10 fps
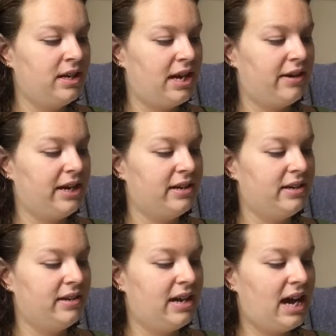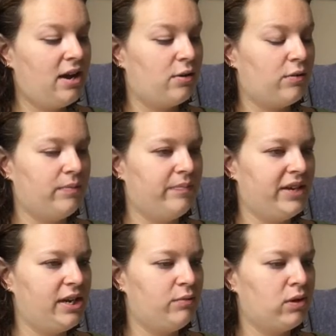Harry, how?
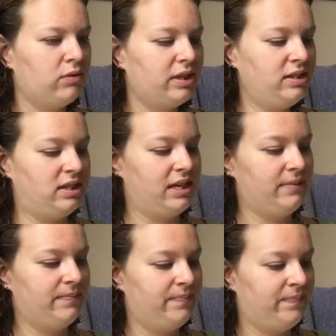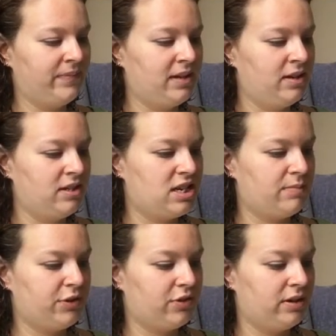He won't listen.
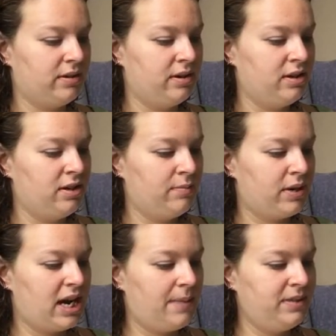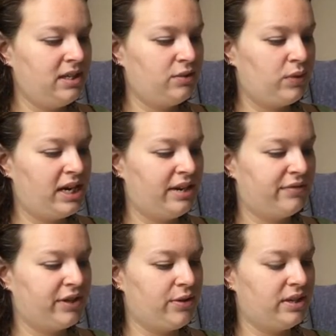Dumbledore, perhaps he's waiting
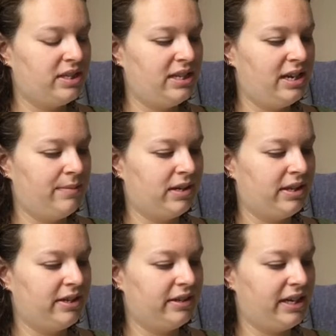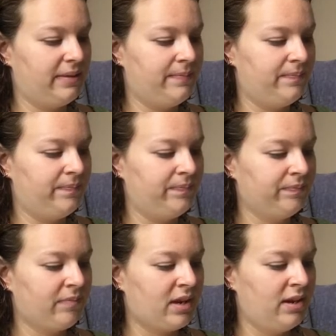for you to see him clearly.
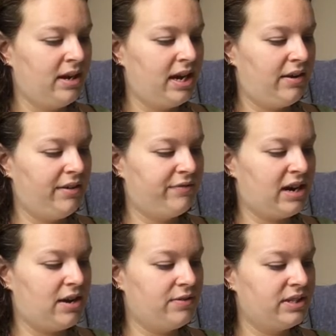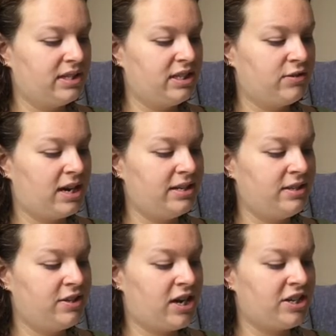Harry frowns as he
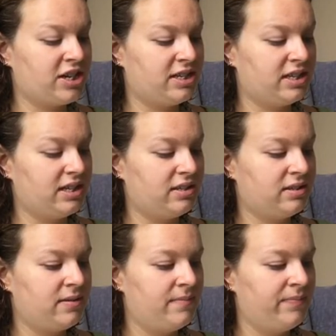tries to digest this.